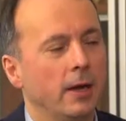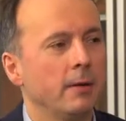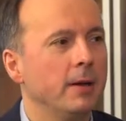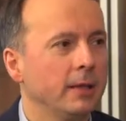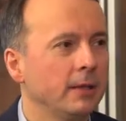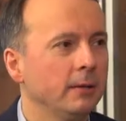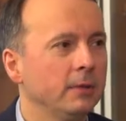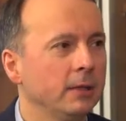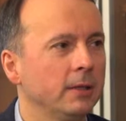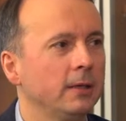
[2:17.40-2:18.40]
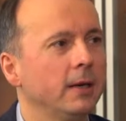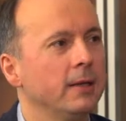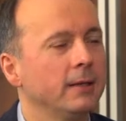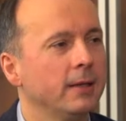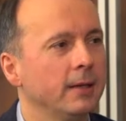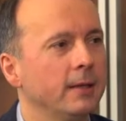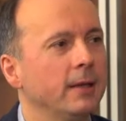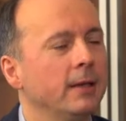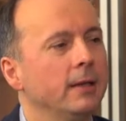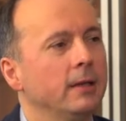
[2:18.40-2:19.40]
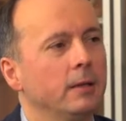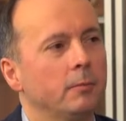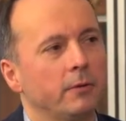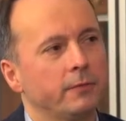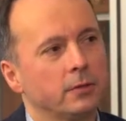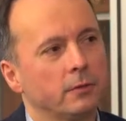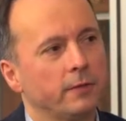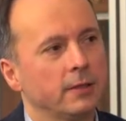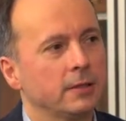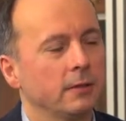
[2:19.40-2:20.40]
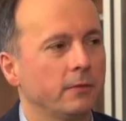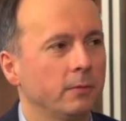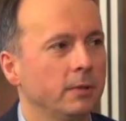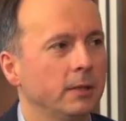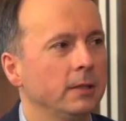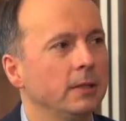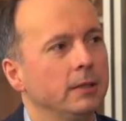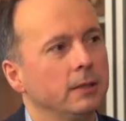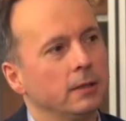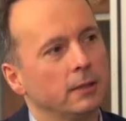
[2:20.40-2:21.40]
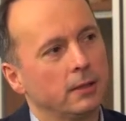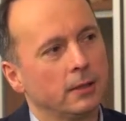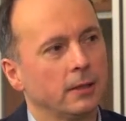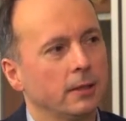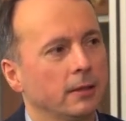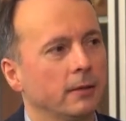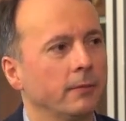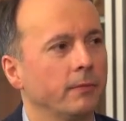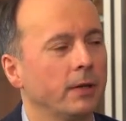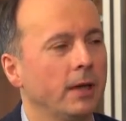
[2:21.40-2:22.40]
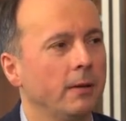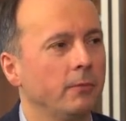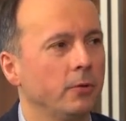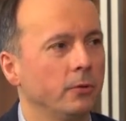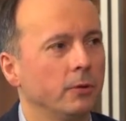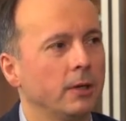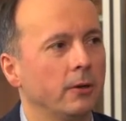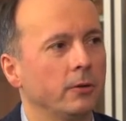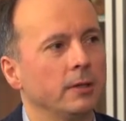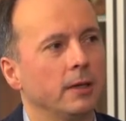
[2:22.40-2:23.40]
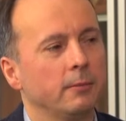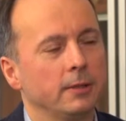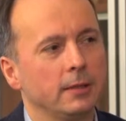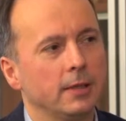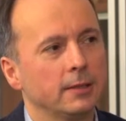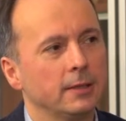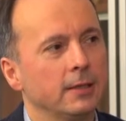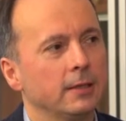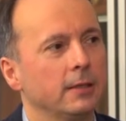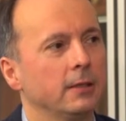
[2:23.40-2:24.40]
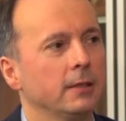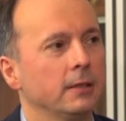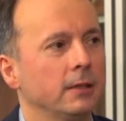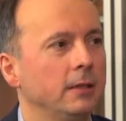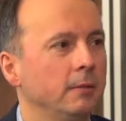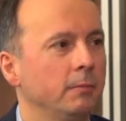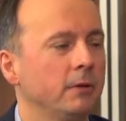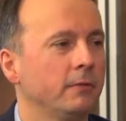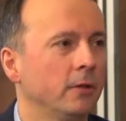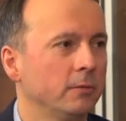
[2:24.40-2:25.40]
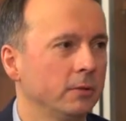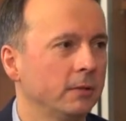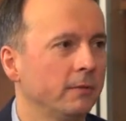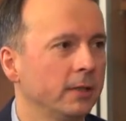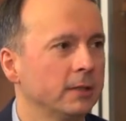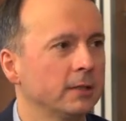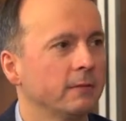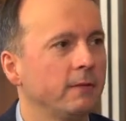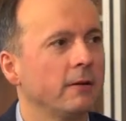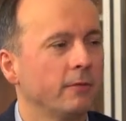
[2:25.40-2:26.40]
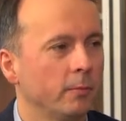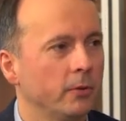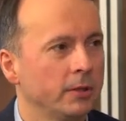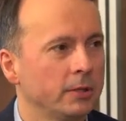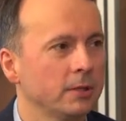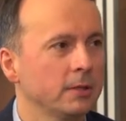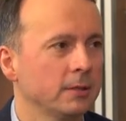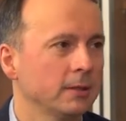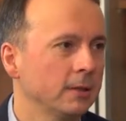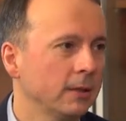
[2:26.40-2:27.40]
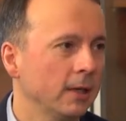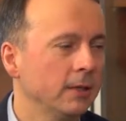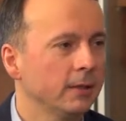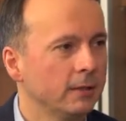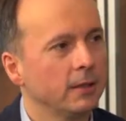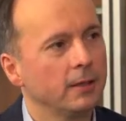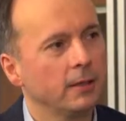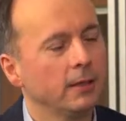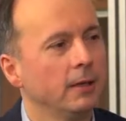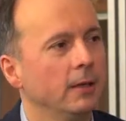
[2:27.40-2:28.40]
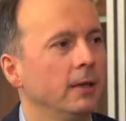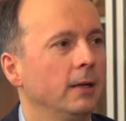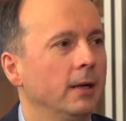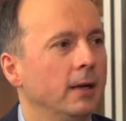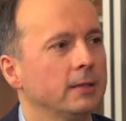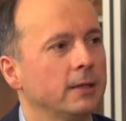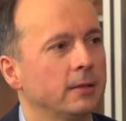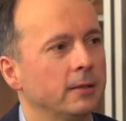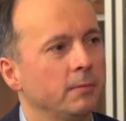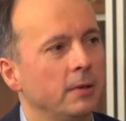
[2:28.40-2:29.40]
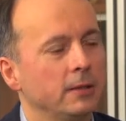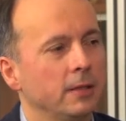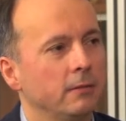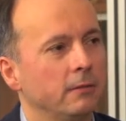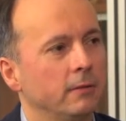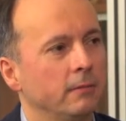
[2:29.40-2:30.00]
I met him there, and then Professor Fensen from Berlin came to Carolina Medical Center. He performed first 5 operations, and then I started myself.